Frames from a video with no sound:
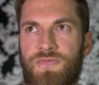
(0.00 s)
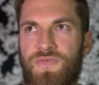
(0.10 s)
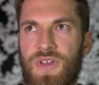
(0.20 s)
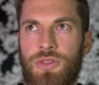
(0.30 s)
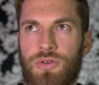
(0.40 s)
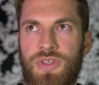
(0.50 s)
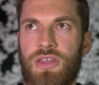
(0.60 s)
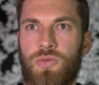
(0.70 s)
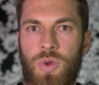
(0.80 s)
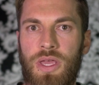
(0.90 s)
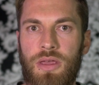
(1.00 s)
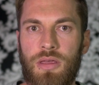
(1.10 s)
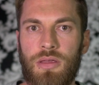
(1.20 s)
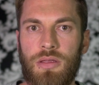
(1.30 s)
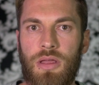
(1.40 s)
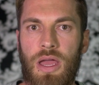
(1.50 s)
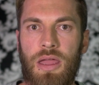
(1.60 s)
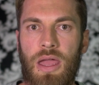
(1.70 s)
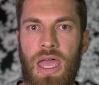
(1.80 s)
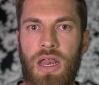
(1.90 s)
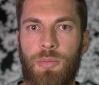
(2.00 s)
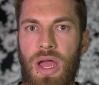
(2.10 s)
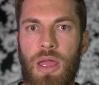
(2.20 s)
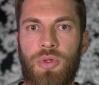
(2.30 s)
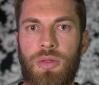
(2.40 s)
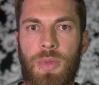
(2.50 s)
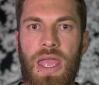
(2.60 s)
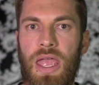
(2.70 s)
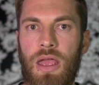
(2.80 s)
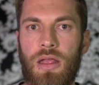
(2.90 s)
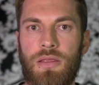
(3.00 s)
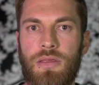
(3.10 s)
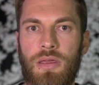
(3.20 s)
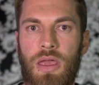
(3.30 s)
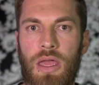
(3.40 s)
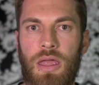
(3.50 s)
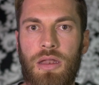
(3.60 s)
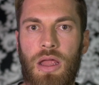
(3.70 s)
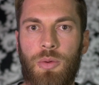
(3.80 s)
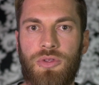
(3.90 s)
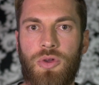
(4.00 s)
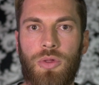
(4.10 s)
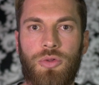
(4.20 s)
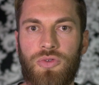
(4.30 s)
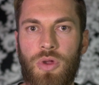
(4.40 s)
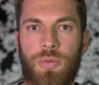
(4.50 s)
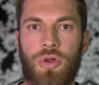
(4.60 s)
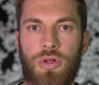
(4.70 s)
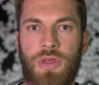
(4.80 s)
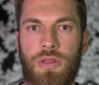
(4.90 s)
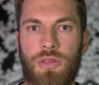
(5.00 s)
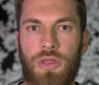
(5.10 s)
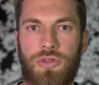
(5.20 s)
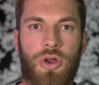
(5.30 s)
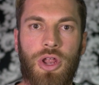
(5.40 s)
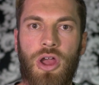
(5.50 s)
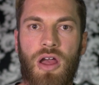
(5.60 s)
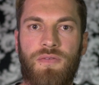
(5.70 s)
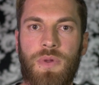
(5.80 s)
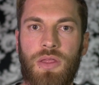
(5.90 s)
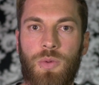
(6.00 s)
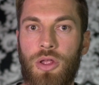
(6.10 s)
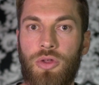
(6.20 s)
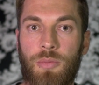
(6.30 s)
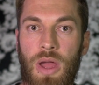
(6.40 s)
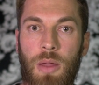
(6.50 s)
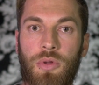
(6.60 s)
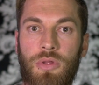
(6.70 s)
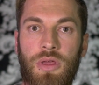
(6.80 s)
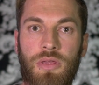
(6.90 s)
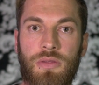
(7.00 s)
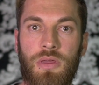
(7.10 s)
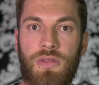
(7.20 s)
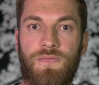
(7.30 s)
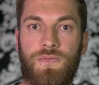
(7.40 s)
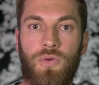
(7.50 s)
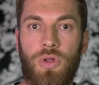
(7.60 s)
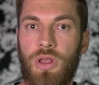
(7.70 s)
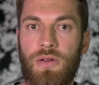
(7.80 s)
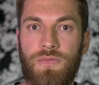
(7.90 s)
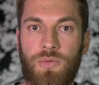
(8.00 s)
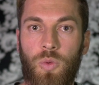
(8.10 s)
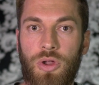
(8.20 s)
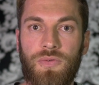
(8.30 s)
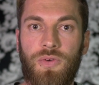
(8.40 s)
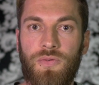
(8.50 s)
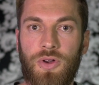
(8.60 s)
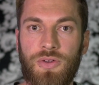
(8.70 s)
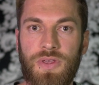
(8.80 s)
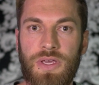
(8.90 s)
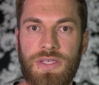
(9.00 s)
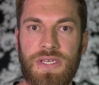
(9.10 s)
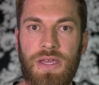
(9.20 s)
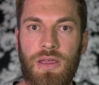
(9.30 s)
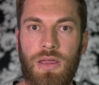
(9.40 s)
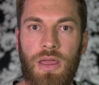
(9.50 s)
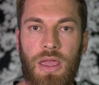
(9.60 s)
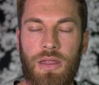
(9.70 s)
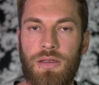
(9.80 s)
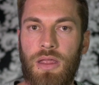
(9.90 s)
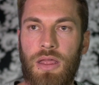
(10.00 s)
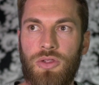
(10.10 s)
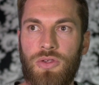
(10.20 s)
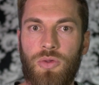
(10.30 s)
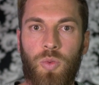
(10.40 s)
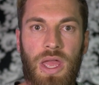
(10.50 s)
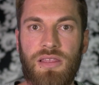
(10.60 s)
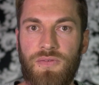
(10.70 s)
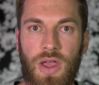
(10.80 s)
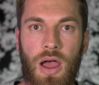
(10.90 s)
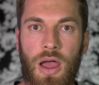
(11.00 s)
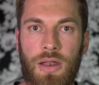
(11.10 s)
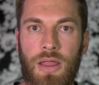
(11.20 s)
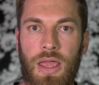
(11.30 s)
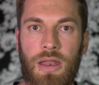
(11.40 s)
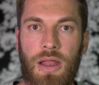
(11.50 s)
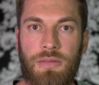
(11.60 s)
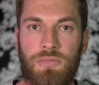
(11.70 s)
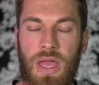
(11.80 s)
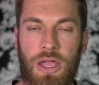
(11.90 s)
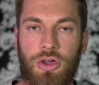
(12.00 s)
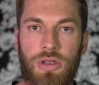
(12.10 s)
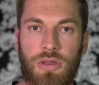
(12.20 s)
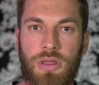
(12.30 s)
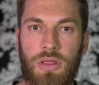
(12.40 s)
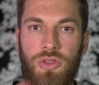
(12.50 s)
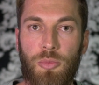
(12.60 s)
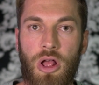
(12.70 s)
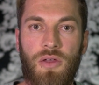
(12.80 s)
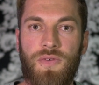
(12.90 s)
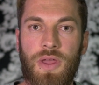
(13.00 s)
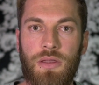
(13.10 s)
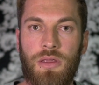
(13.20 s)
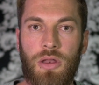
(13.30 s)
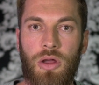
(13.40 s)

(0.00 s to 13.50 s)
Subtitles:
5th or 6th week, I had a Bible in my hands, and I was going through scriptures and starting off, because we all know the Bible is full of wonderful verses and just the ways of God, and I couldn't consume all of it